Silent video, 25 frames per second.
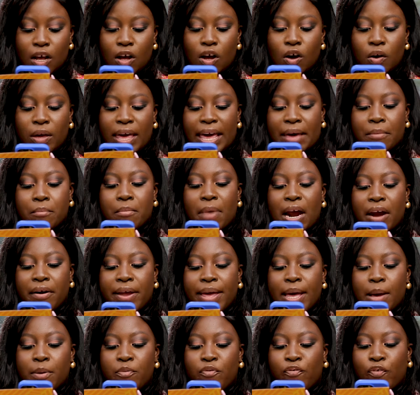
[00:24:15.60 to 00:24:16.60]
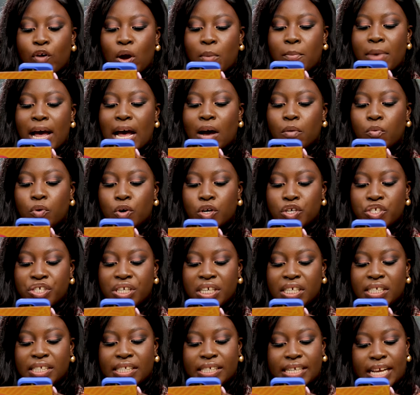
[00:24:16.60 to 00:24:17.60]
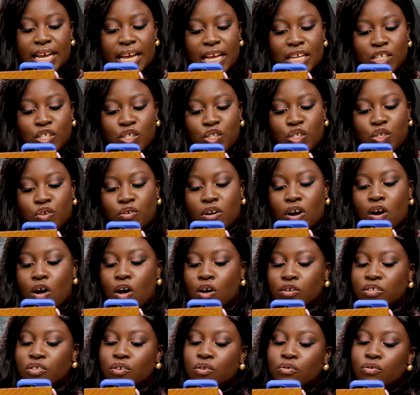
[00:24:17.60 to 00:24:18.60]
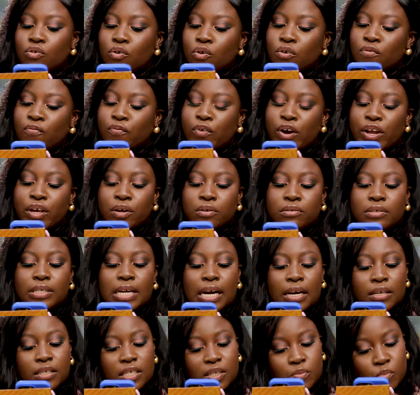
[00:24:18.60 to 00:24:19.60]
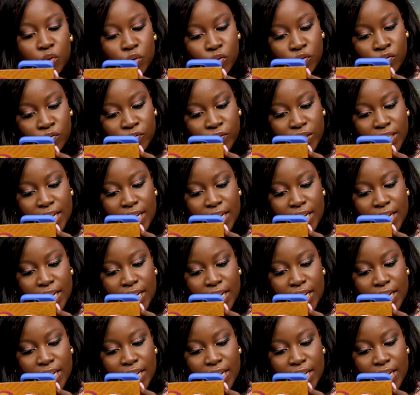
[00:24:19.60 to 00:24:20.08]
Okay, Mariam from Awoshi says, you are also known for your dance moves.